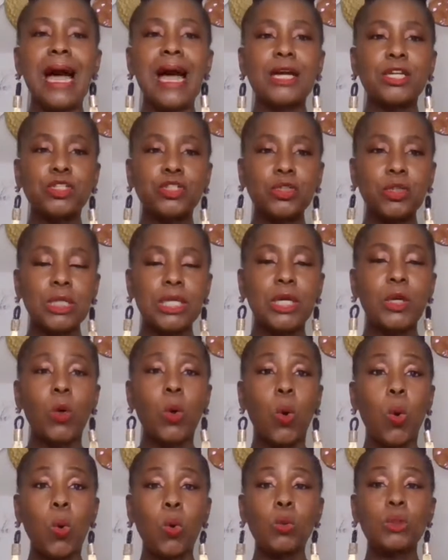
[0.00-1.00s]
actually
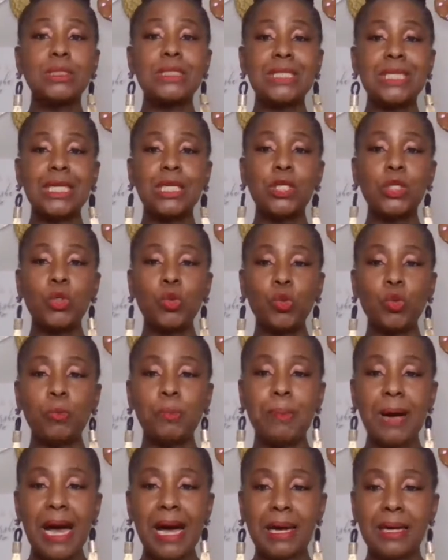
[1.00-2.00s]
holding you
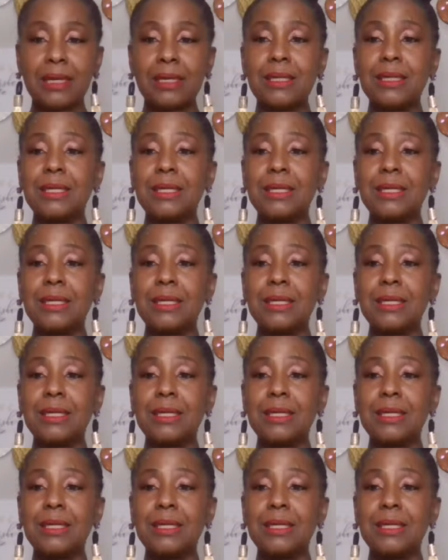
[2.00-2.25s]
back.